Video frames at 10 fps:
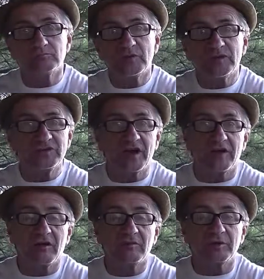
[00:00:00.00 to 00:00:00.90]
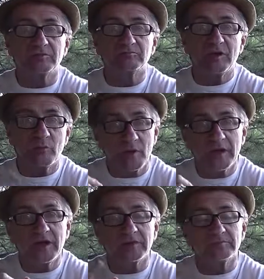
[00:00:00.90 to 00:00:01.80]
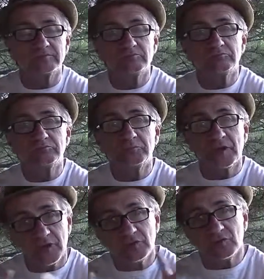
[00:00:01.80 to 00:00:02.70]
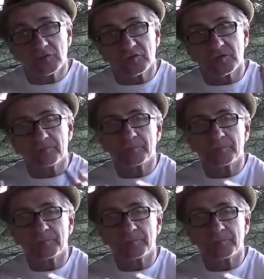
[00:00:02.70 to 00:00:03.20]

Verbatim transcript: an entire army in one night. Interesting.